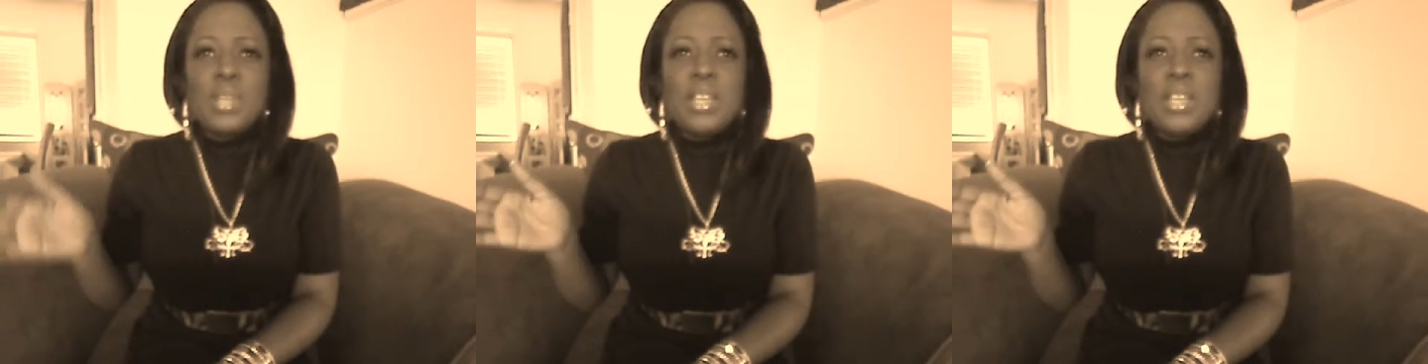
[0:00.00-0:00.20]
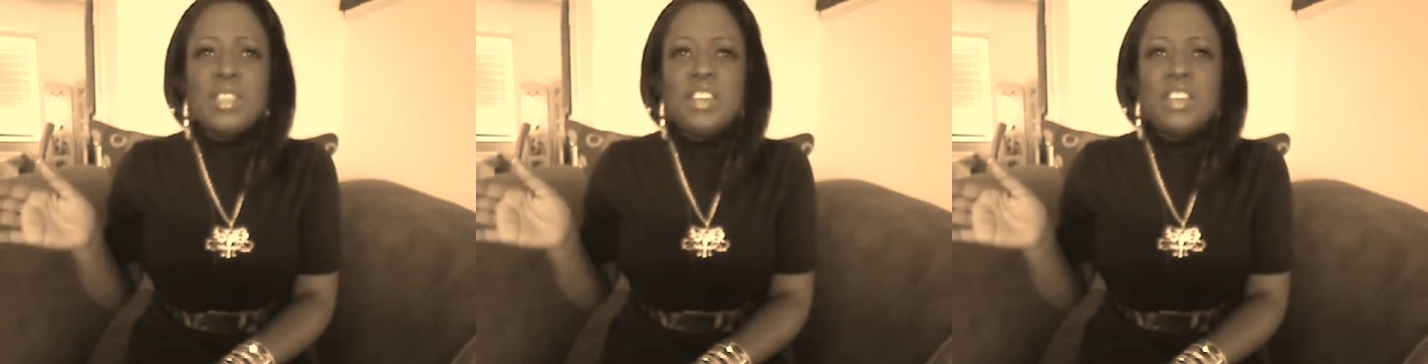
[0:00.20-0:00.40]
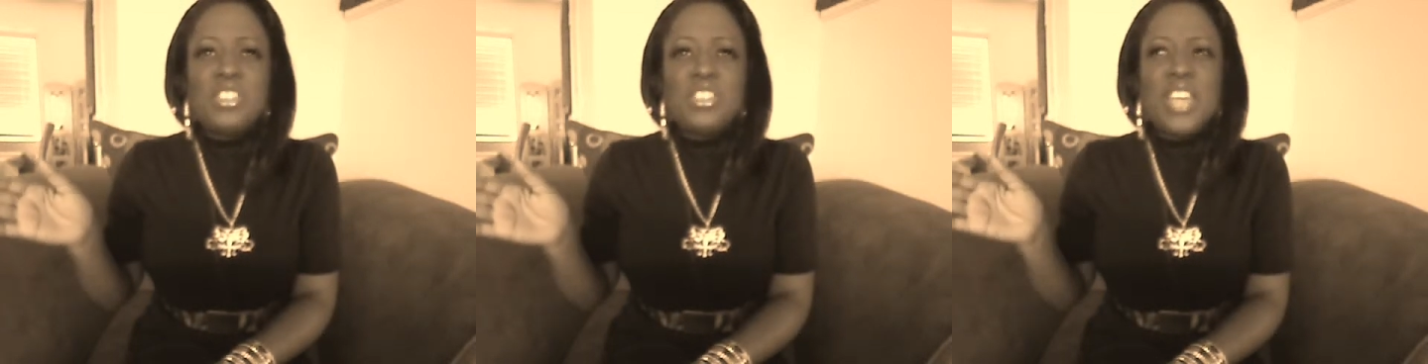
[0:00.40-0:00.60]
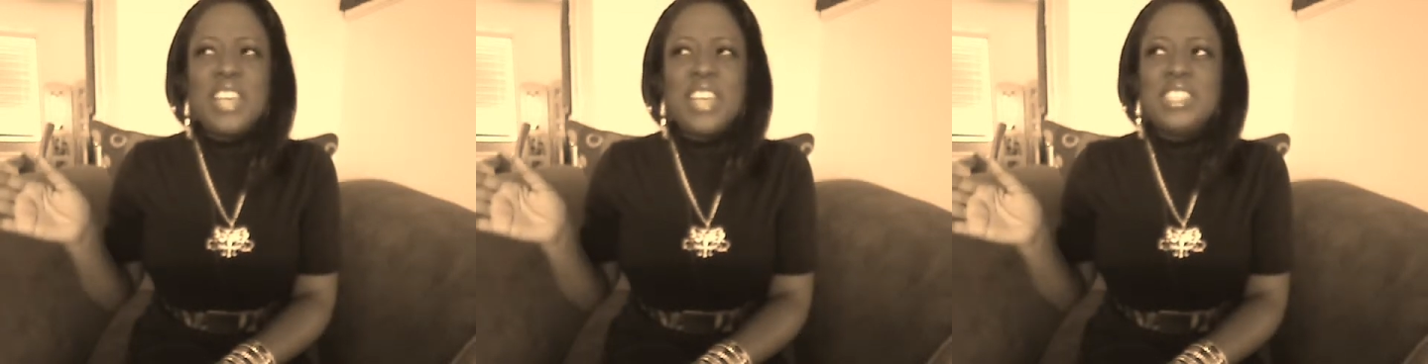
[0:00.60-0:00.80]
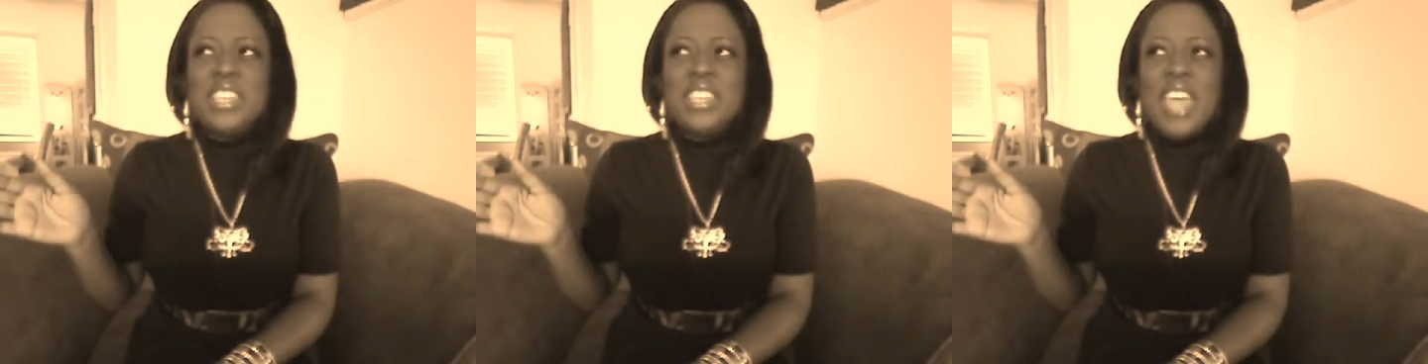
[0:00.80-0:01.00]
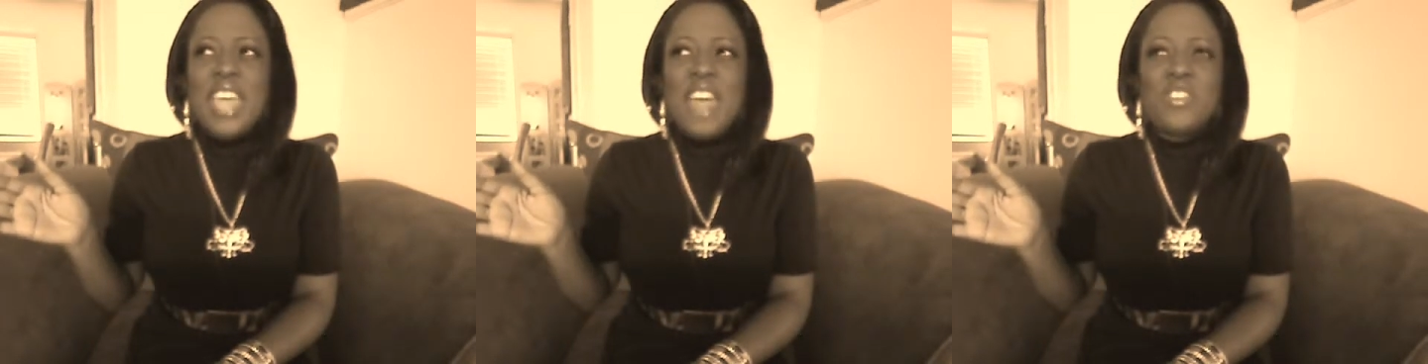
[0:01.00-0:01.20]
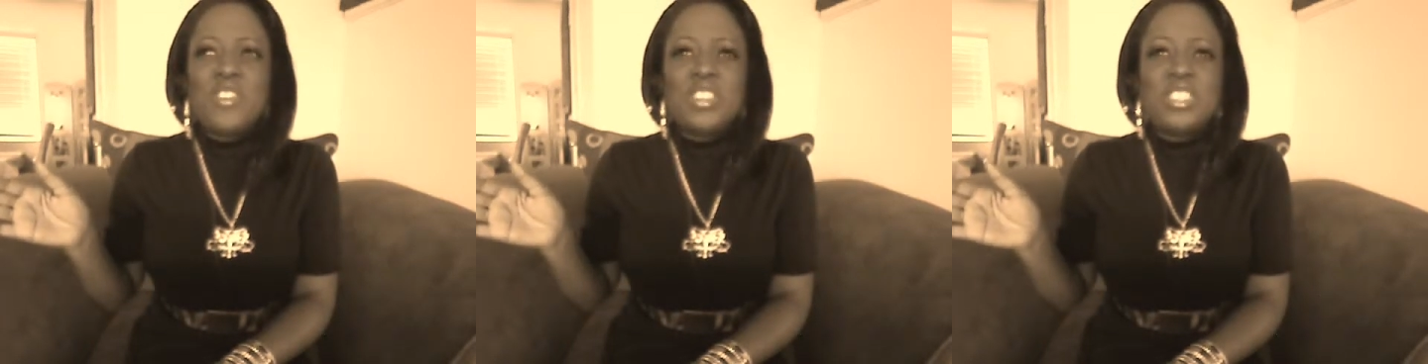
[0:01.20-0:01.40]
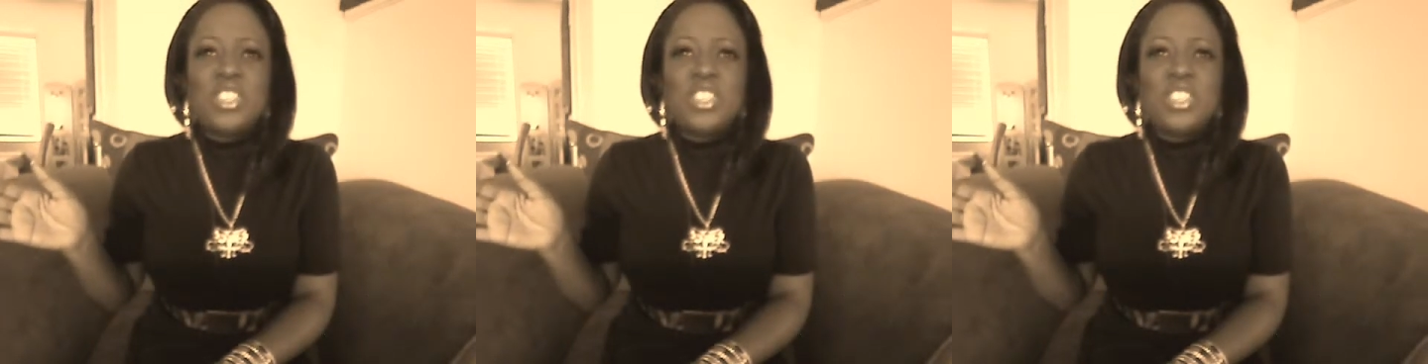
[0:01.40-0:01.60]
They're chasing after
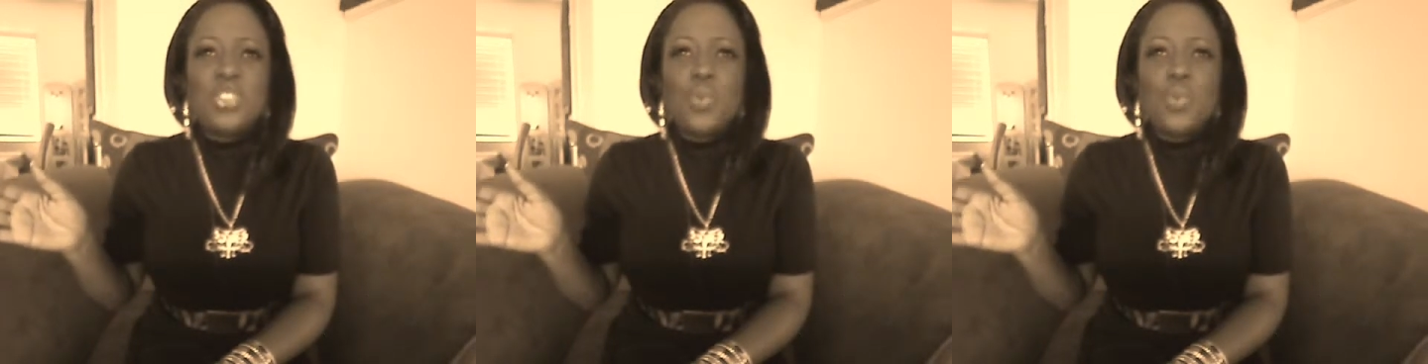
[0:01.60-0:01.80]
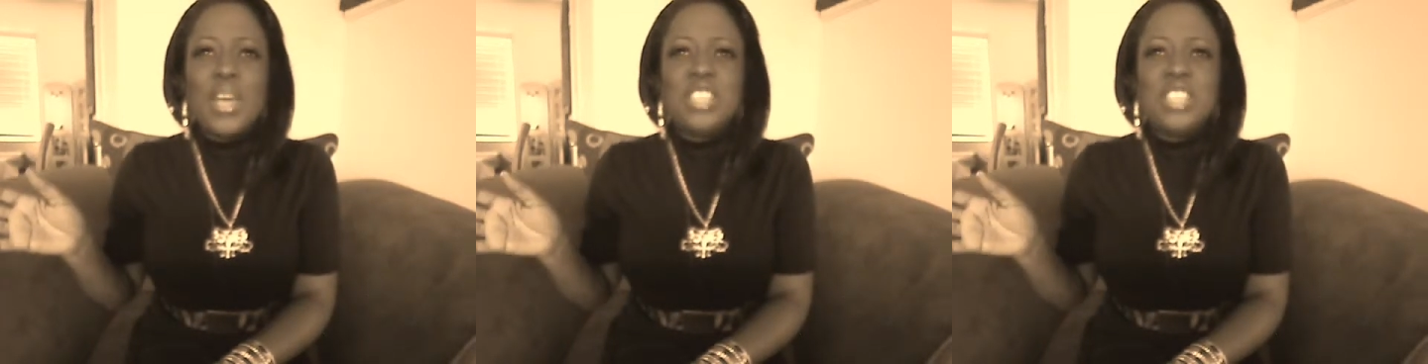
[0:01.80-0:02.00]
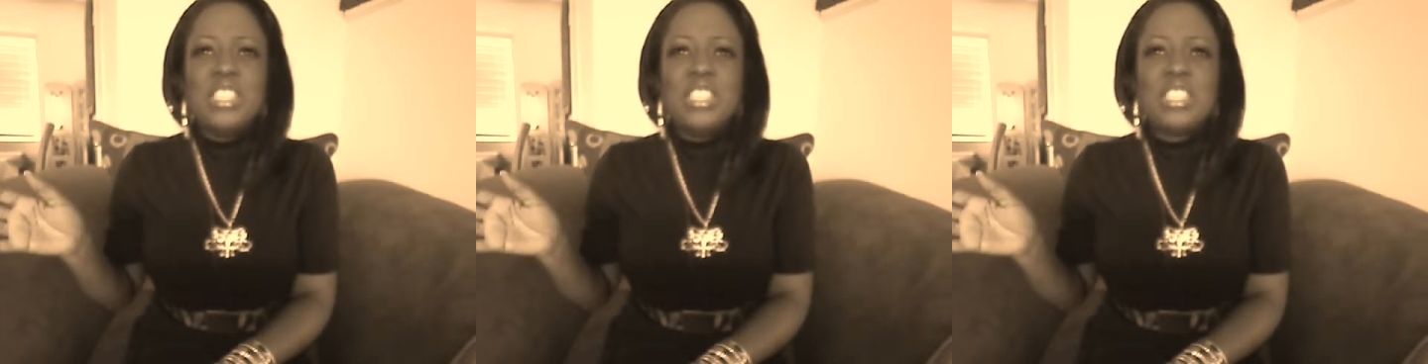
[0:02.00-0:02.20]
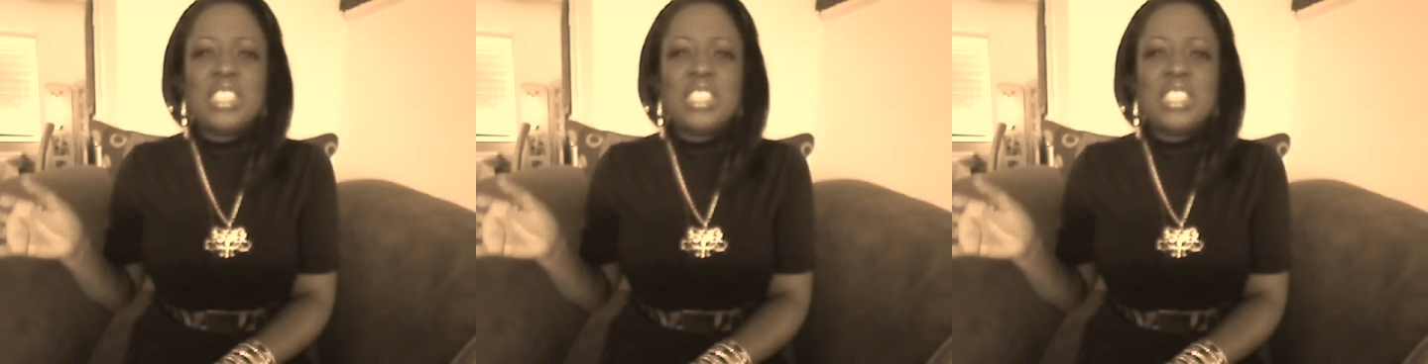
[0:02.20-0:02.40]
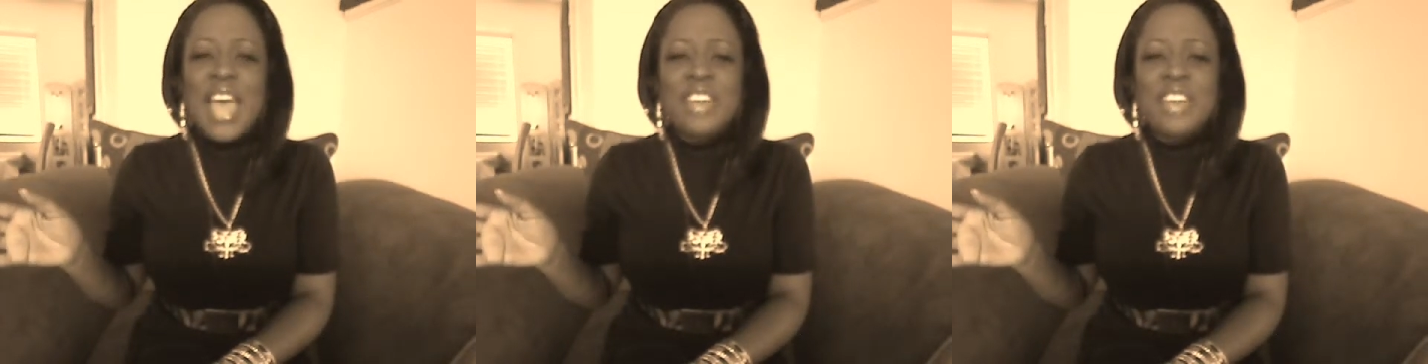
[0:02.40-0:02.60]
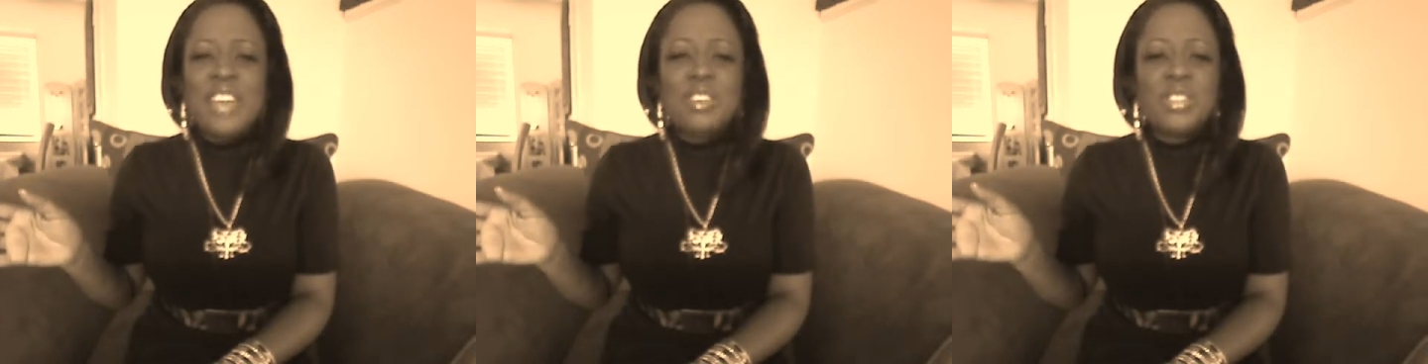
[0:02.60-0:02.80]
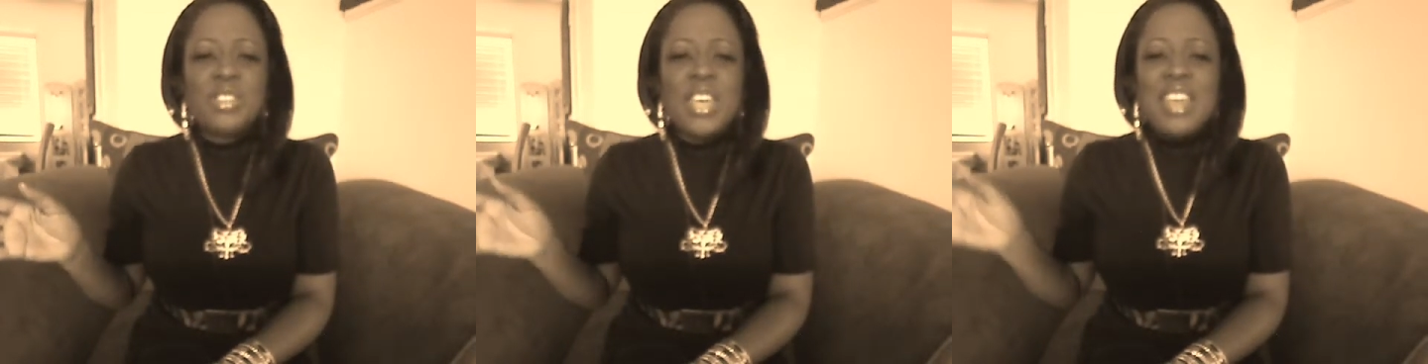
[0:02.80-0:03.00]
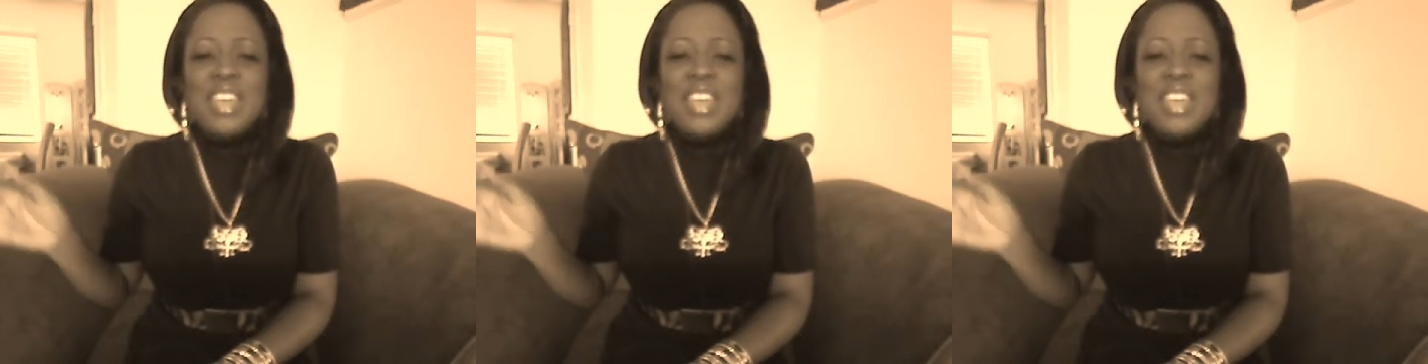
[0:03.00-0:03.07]
situations, titles.